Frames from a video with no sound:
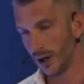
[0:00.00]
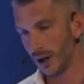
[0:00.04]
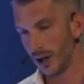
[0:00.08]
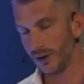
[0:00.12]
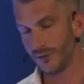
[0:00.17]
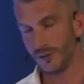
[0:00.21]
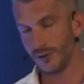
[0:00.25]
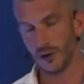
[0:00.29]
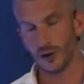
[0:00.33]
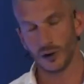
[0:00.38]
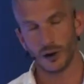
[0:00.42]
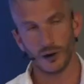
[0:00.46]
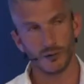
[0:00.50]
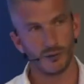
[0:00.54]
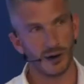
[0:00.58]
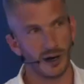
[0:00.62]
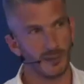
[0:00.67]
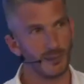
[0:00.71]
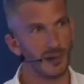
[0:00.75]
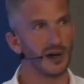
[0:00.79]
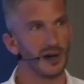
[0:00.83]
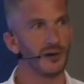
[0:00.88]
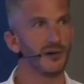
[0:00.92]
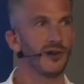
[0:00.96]
If you look at
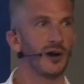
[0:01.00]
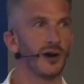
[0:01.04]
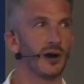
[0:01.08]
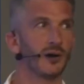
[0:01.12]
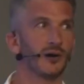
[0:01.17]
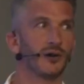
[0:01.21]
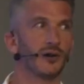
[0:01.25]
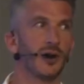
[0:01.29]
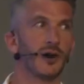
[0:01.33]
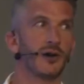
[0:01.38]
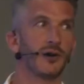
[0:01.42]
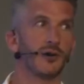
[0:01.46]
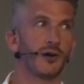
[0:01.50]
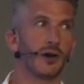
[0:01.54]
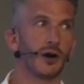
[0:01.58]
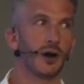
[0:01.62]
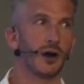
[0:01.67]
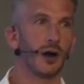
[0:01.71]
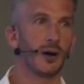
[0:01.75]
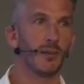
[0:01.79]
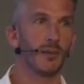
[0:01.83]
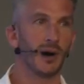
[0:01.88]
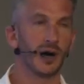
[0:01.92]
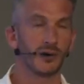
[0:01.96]
red blood cells under
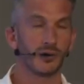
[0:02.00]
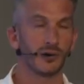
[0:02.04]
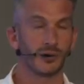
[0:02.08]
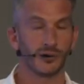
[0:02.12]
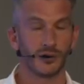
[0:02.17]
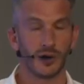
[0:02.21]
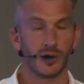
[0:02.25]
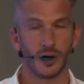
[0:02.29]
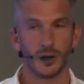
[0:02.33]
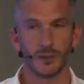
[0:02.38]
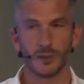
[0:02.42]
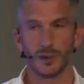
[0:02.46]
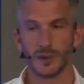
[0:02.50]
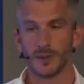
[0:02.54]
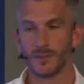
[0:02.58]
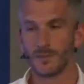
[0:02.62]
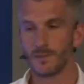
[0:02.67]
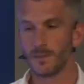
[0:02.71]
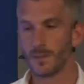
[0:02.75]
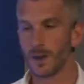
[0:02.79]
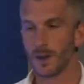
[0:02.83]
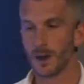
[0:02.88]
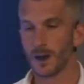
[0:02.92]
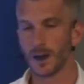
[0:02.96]
a microscope
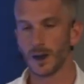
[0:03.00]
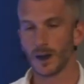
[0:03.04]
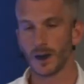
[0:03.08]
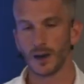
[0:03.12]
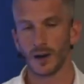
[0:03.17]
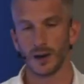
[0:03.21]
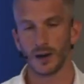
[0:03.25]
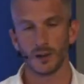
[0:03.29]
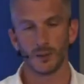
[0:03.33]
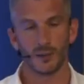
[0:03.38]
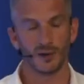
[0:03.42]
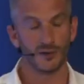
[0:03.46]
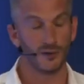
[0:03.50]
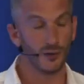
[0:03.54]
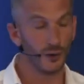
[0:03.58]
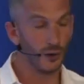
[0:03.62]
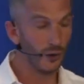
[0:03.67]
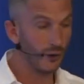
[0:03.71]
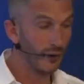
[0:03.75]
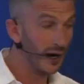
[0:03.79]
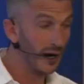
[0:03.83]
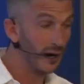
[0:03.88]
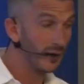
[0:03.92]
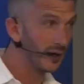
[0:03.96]

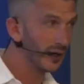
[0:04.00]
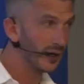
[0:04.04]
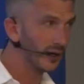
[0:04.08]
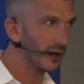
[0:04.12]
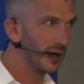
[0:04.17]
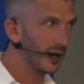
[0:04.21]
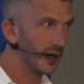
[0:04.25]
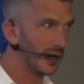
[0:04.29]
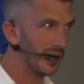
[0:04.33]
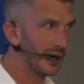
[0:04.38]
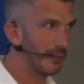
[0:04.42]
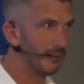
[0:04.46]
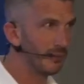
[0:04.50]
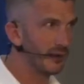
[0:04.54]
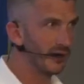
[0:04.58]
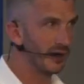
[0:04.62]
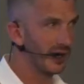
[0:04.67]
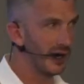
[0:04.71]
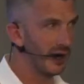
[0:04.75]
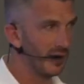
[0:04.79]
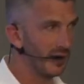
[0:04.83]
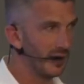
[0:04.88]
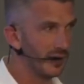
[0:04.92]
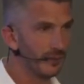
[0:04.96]
before grounding, they're clumped
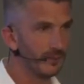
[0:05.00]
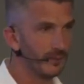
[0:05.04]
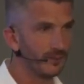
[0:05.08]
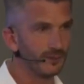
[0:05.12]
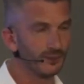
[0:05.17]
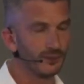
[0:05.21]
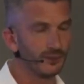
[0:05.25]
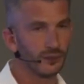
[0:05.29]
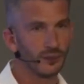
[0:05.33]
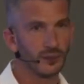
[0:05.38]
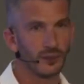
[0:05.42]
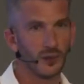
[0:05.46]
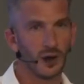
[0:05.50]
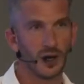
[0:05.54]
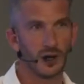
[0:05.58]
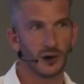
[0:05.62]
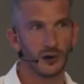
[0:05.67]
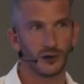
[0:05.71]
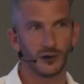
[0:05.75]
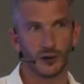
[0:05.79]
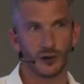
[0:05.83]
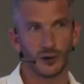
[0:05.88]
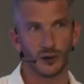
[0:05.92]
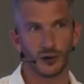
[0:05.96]
together. And
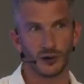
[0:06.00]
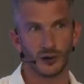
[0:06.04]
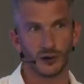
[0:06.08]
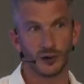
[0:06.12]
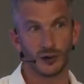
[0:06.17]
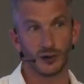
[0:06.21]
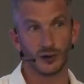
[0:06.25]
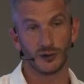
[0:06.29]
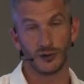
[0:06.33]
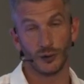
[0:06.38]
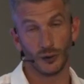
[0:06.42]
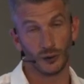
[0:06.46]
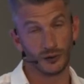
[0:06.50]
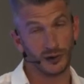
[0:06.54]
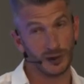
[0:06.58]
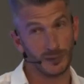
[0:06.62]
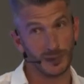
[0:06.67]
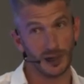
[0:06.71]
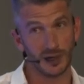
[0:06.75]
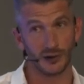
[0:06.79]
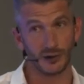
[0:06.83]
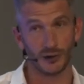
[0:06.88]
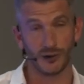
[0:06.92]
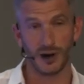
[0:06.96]
as soon as 40
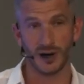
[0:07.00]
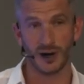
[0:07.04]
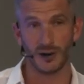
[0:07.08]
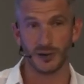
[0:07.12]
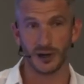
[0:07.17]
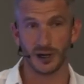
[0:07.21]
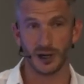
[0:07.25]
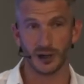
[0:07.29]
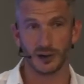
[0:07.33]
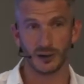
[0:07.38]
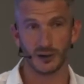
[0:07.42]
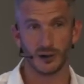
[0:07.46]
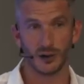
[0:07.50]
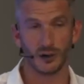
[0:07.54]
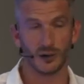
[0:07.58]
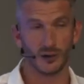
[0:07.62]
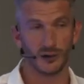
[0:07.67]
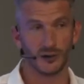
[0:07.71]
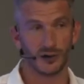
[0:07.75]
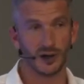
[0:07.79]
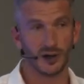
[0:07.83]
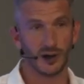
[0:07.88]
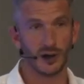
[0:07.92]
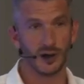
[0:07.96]
minutes grounding, you can
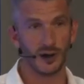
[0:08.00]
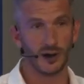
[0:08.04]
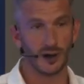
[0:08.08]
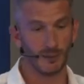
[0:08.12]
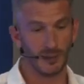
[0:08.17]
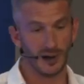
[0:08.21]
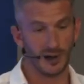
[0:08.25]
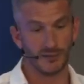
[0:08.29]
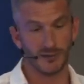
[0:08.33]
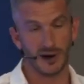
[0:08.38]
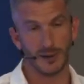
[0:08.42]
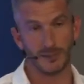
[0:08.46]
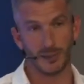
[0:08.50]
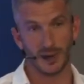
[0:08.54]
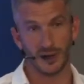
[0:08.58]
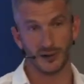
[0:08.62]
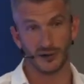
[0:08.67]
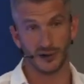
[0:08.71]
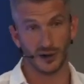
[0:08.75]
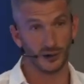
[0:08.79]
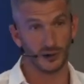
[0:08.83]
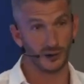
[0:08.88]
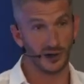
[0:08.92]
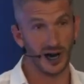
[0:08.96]
see that the red blood
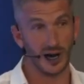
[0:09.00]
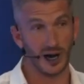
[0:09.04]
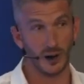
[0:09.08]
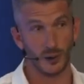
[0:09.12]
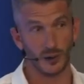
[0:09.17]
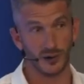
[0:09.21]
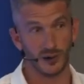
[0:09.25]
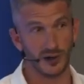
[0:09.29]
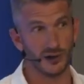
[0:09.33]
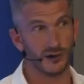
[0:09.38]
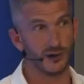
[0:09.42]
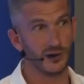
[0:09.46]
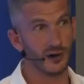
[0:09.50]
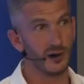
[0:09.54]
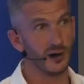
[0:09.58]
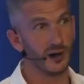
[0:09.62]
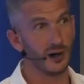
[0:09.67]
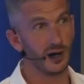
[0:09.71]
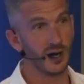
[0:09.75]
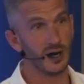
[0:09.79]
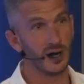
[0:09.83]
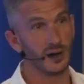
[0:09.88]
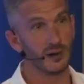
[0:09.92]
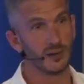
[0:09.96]
cells are equidistant
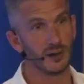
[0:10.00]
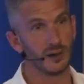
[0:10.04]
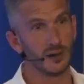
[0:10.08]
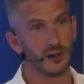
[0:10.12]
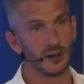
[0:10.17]
again.